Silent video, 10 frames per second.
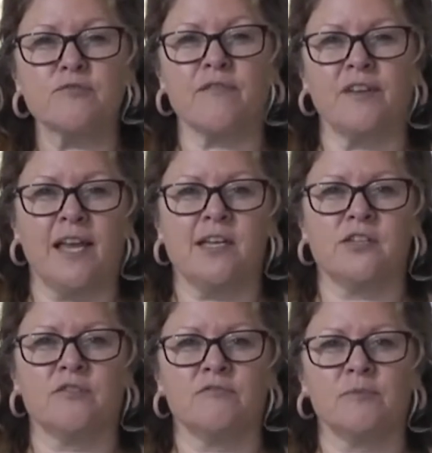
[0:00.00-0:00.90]

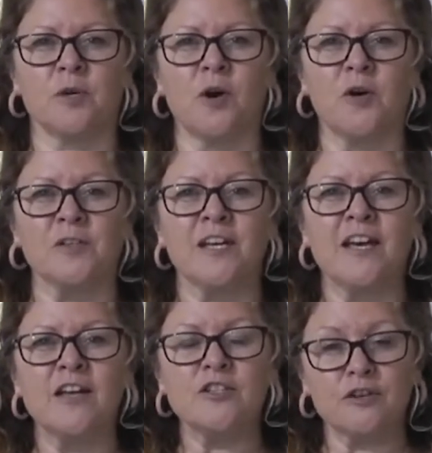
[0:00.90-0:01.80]
revelation from God,
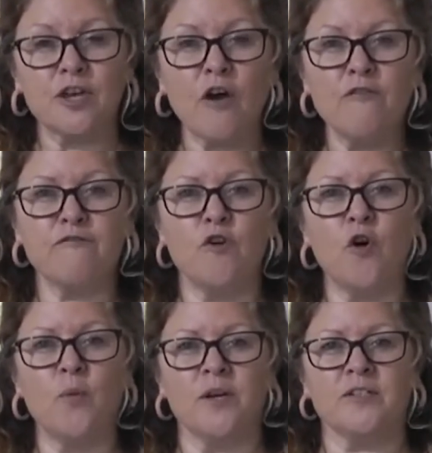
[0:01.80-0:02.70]
to go
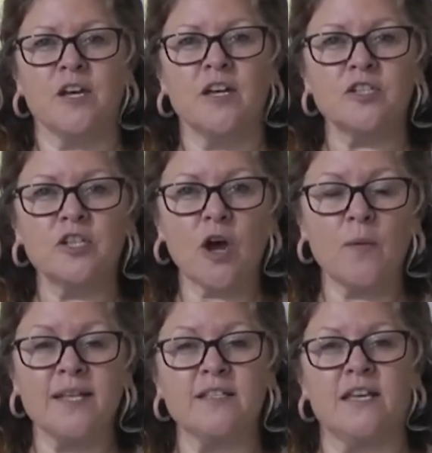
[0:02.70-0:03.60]
forward, to go
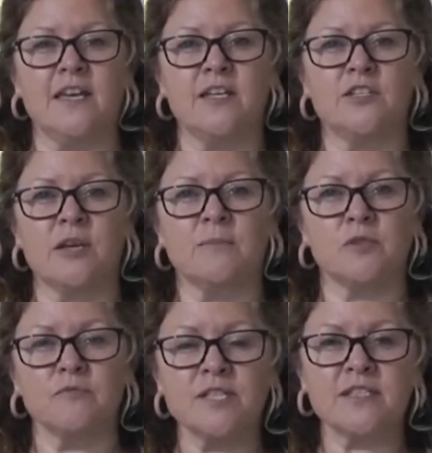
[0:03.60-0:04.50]
into Egypt,
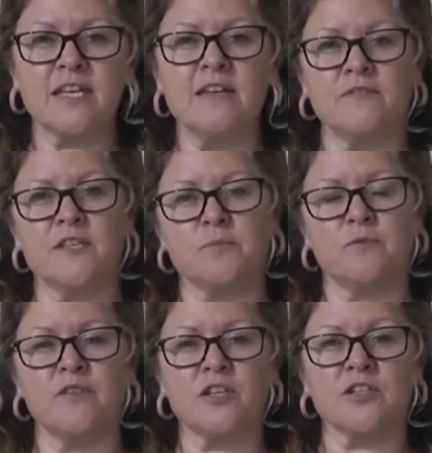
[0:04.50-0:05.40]
to receive this
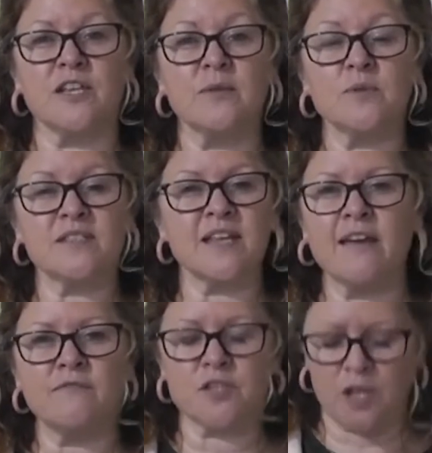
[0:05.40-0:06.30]
provision, that it was
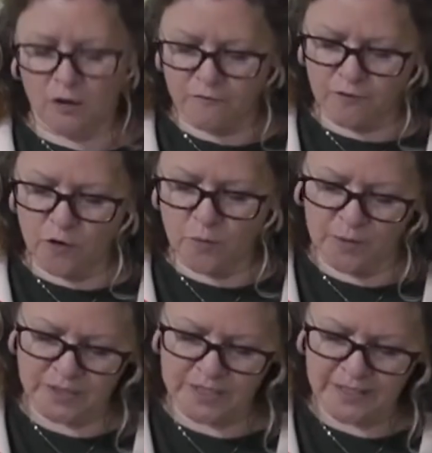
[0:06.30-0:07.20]
safe to go
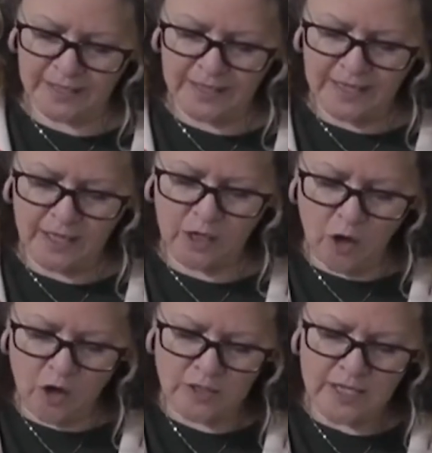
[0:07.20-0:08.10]
forward.
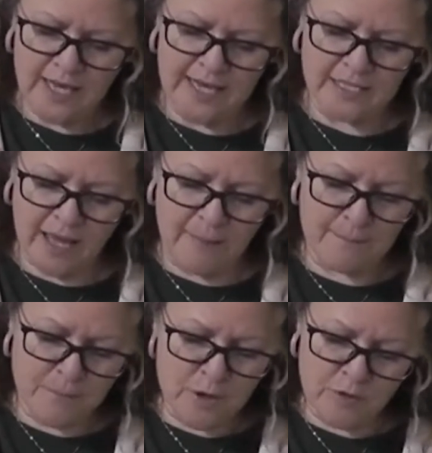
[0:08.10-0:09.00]
God is at
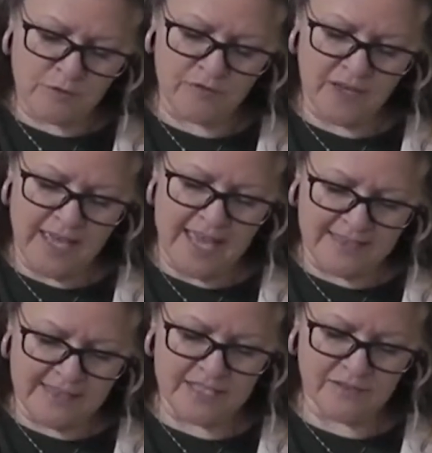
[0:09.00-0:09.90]
move
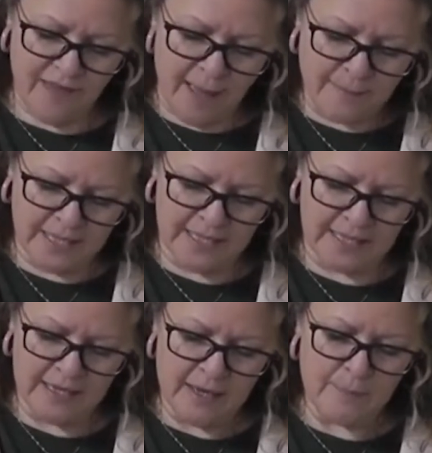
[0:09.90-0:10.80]
in this family,
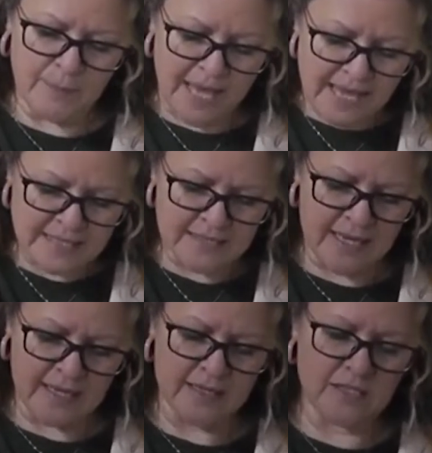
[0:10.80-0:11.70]

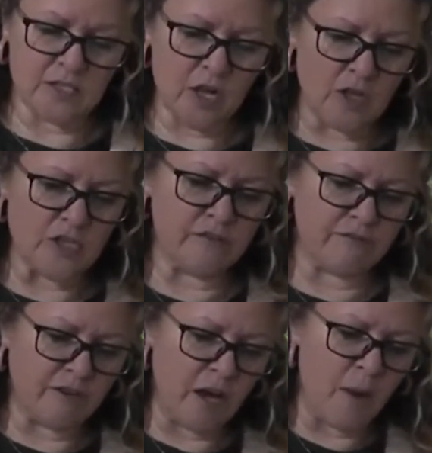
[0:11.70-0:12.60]
blessing starts to
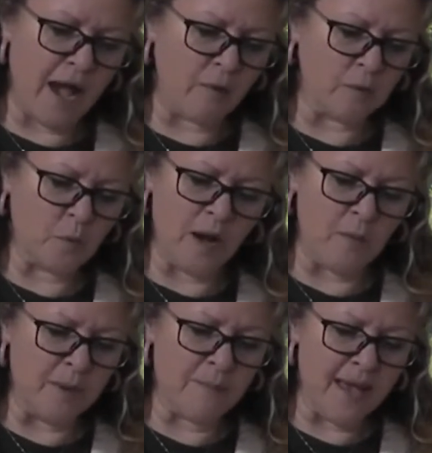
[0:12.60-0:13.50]
flow out where
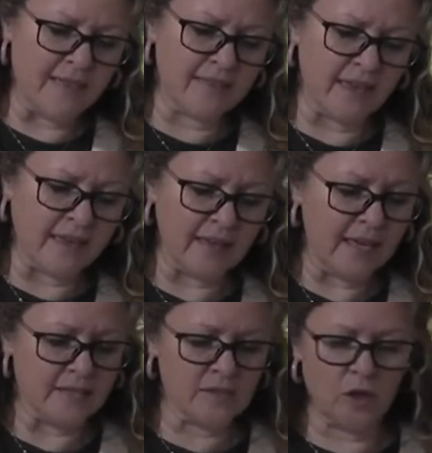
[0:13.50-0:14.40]
we may think
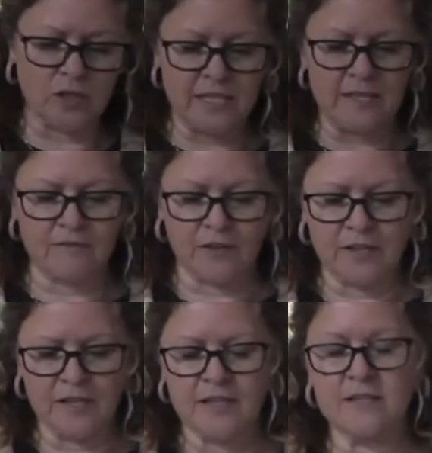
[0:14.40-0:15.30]
it's not even
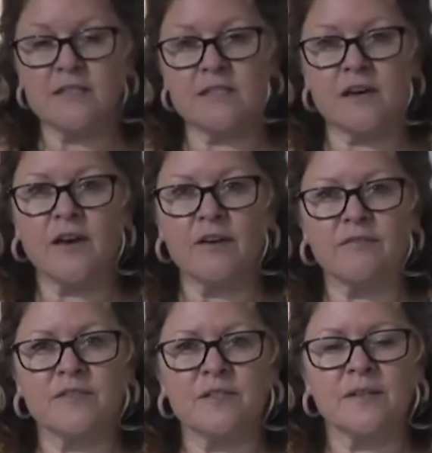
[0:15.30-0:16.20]

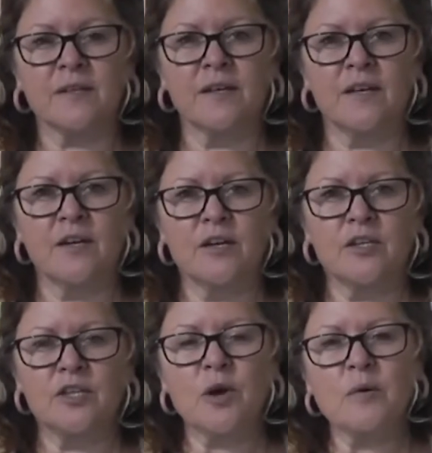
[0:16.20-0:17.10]
deserved.
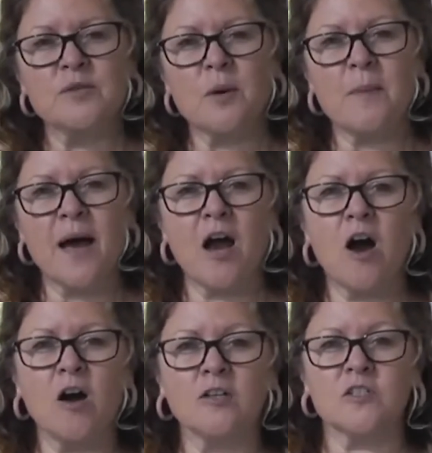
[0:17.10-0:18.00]
You know, it was on my
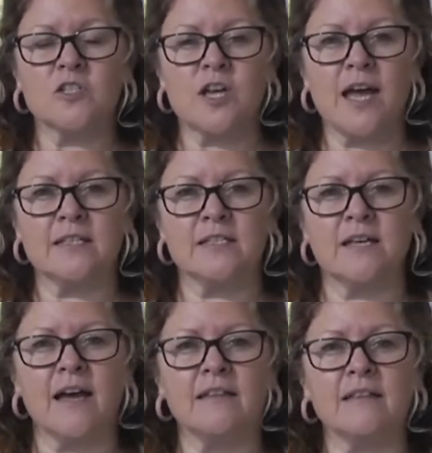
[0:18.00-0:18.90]
heart to share
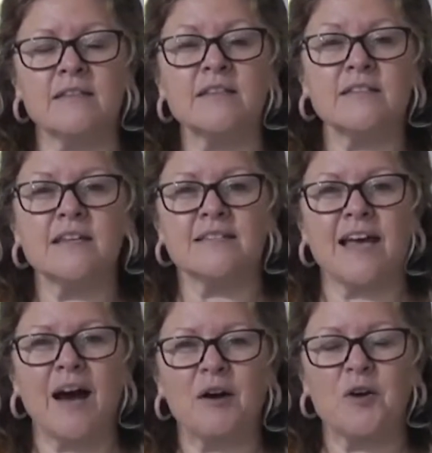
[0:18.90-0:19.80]
today that this is
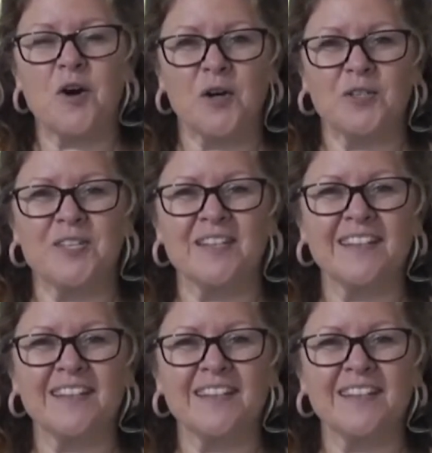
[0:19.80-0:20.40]
our God.